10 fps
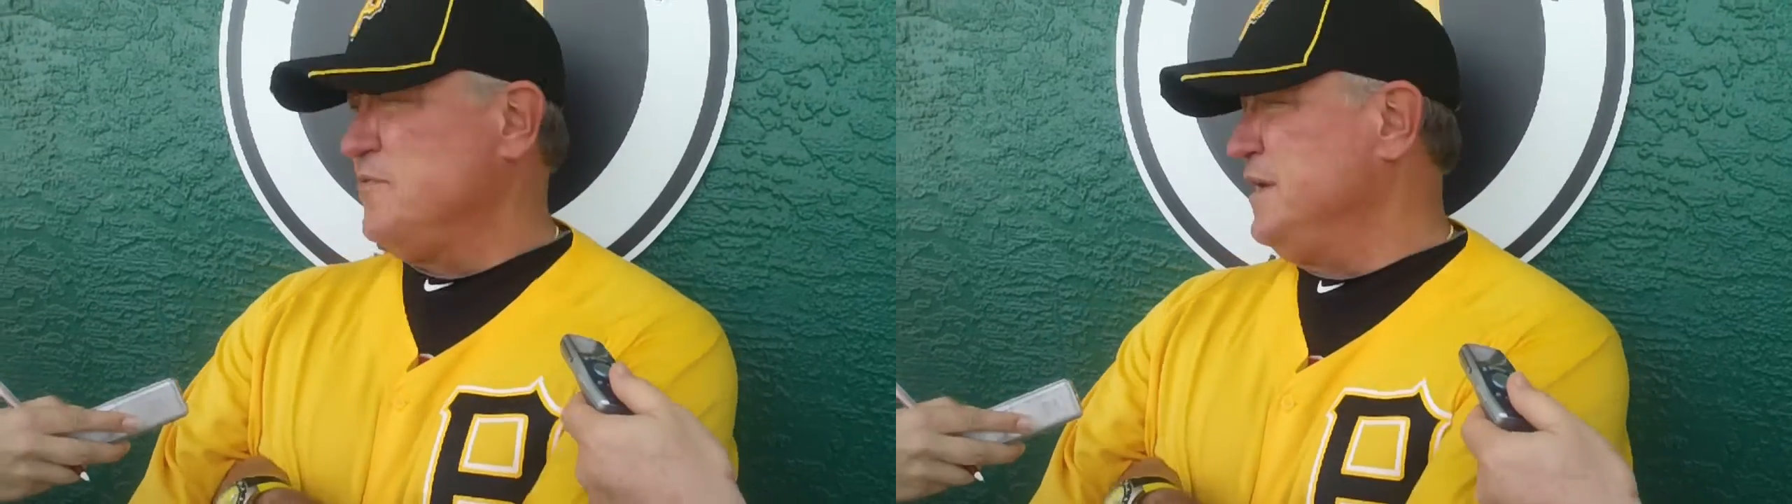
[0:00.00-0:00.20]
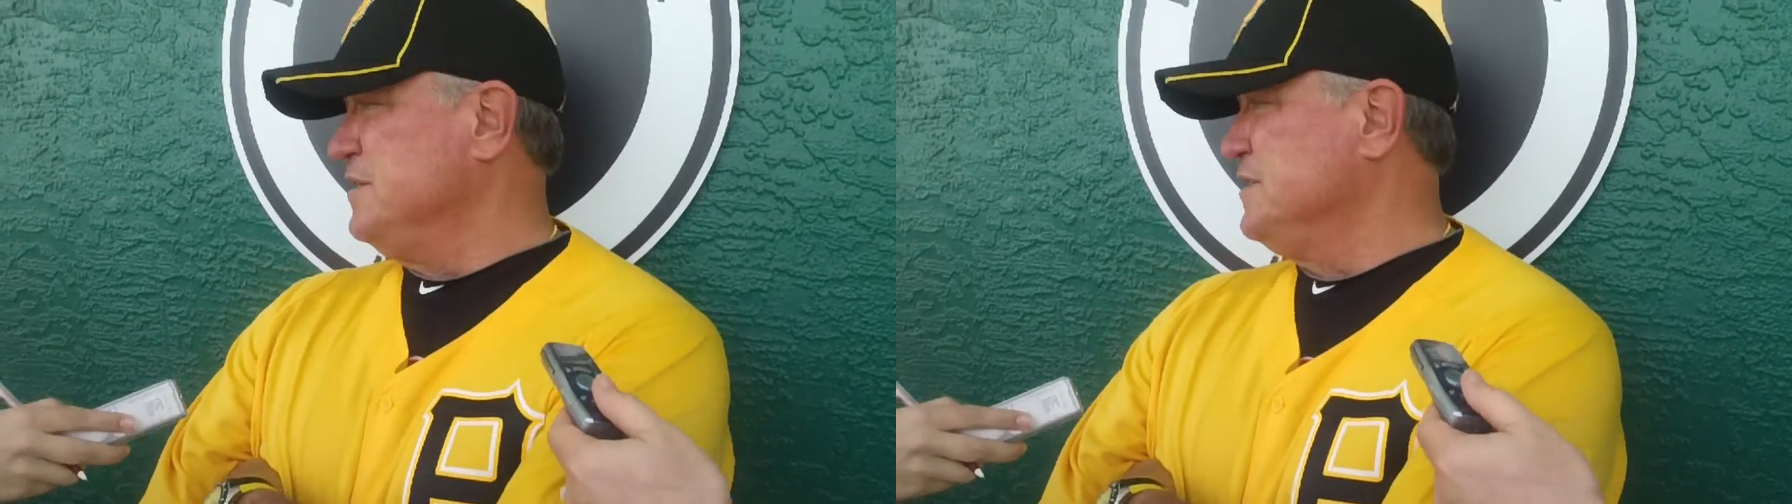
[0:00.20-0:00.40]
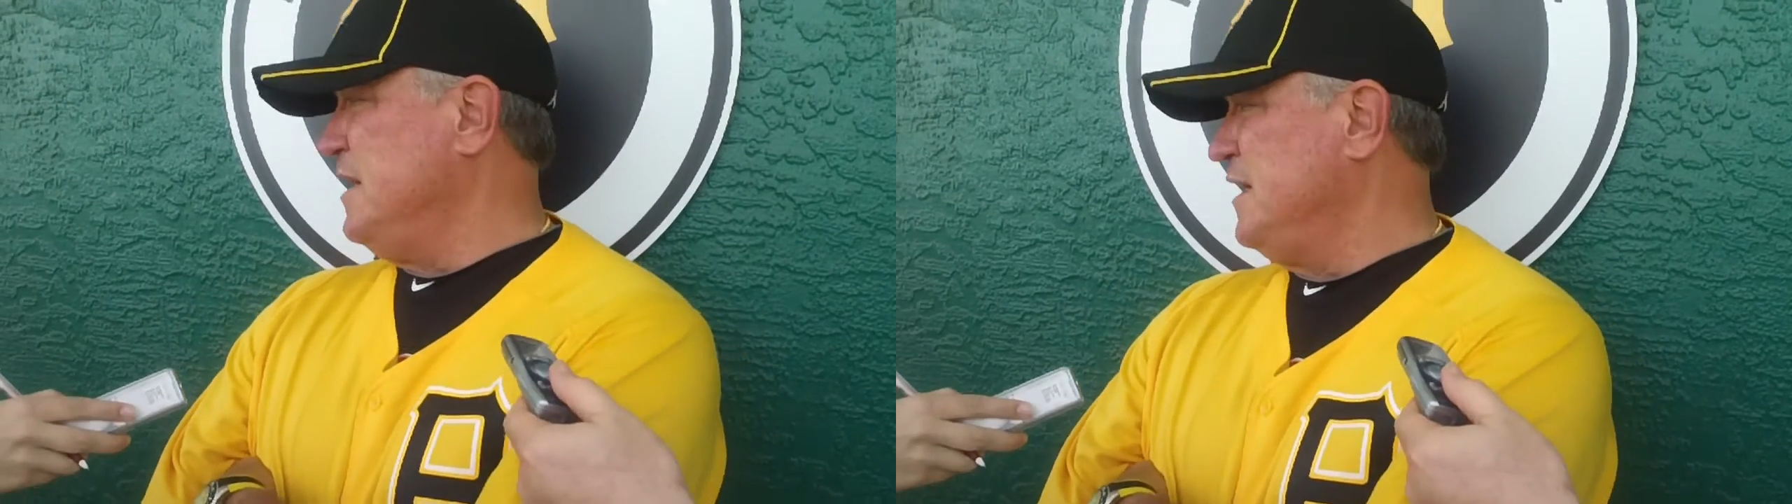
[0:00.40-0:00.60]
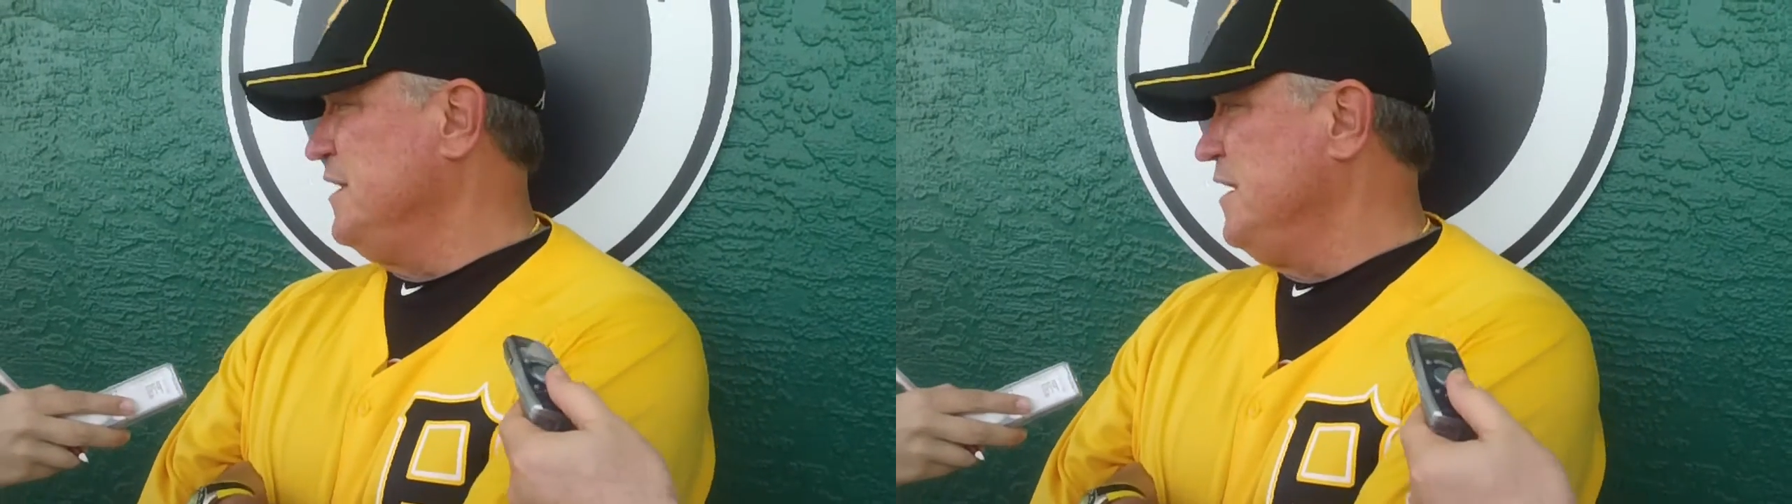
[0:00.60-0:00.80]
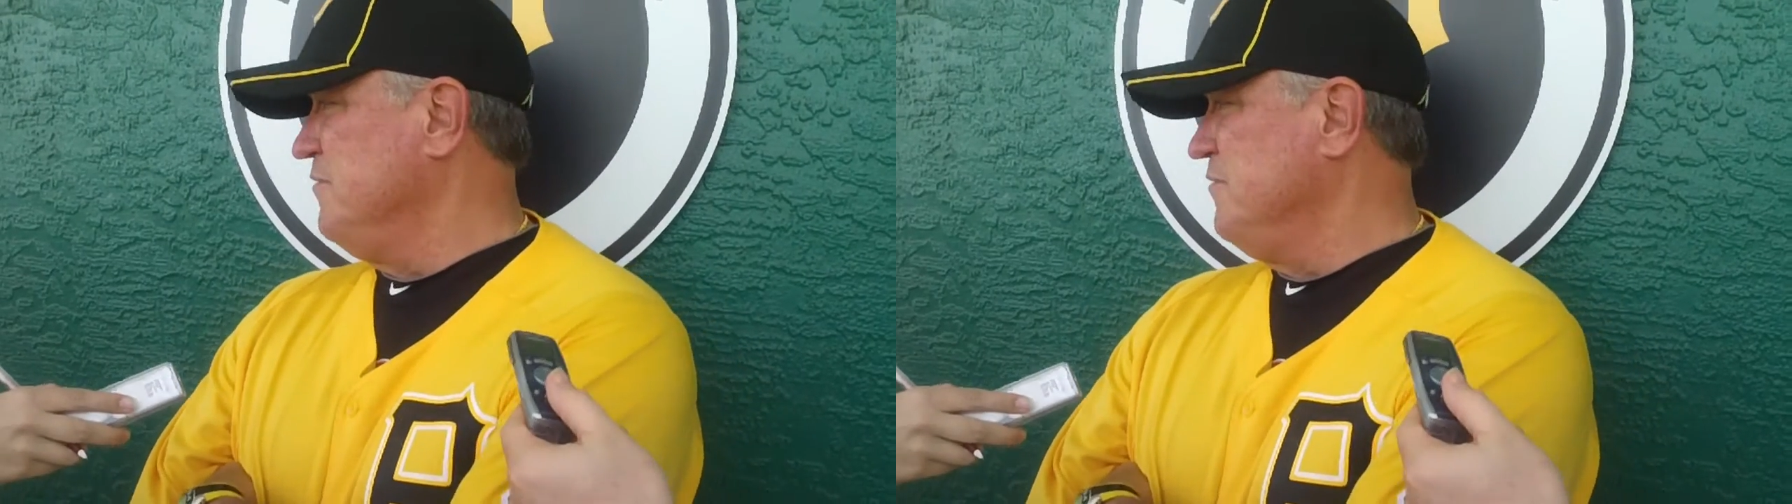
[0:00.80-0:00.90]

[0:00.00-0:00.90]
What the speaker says: redesign, and